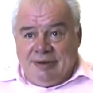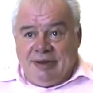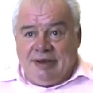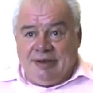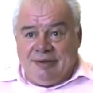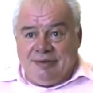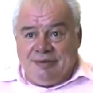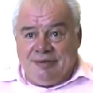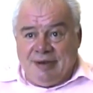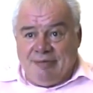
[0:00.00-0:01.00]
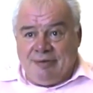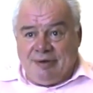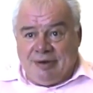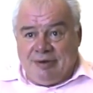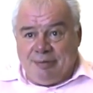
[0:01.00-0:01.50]
Yeah,
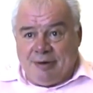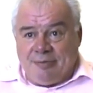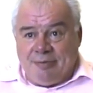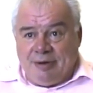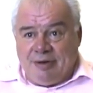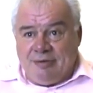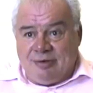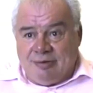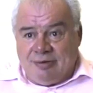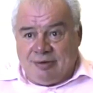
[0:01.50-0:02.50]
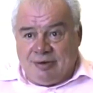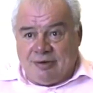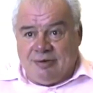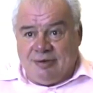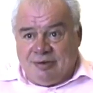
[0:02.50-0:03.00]
everything apart from the gun turrets in the corners.